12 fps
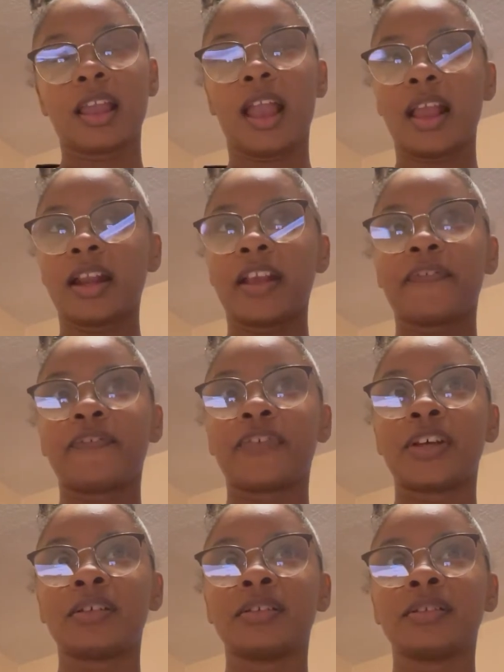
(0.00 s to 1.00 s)
and if
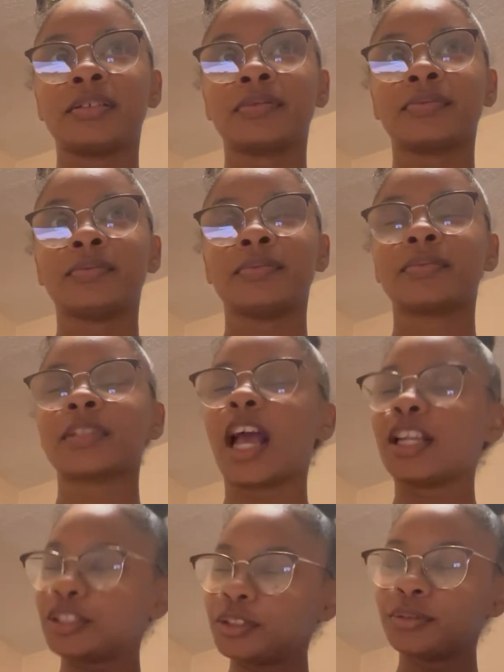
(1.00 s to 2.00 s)

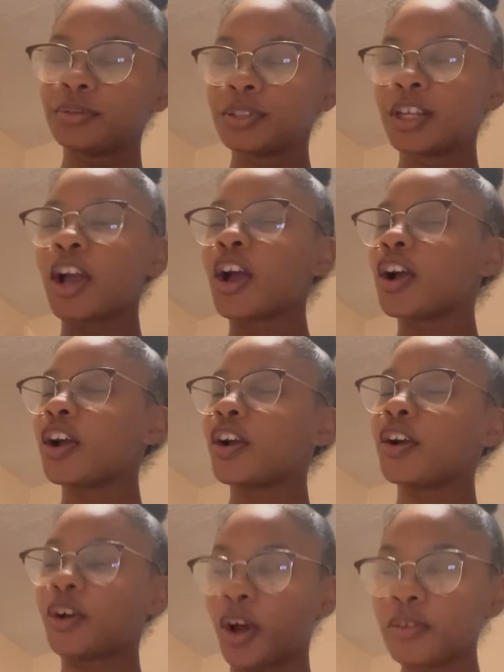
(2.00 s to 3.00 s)
I do
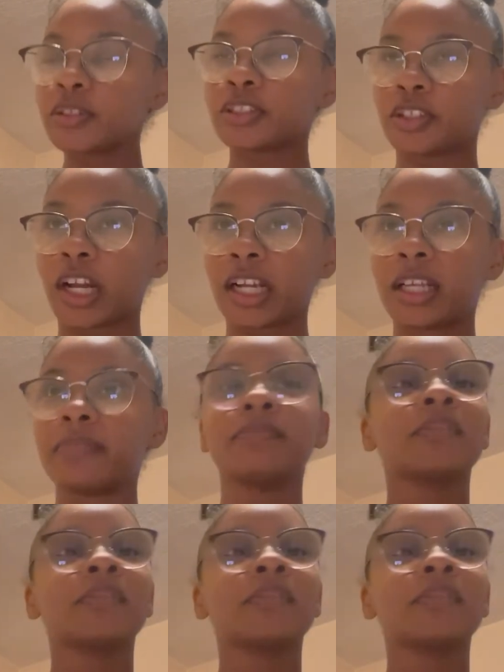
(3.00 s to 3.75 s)
go to Target,